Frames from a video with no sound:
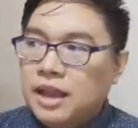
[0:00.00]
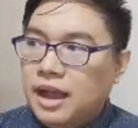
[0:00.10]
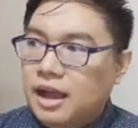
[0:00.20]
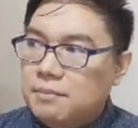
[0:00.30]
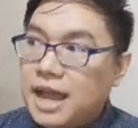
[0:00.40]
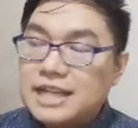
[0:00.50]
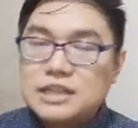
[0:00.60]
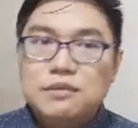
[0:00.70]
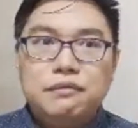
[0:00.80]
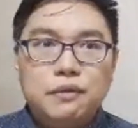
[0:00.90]
As
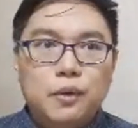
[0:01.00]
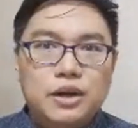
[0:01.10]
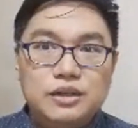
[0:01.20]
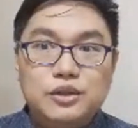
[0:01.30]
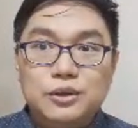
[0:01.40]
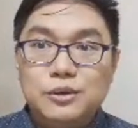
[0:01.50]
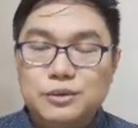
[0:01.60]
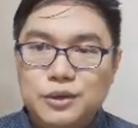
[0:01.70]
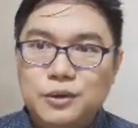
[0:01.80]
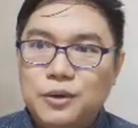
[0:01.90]
for
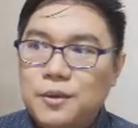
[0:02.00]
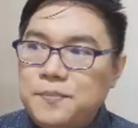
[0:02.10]
JoJo,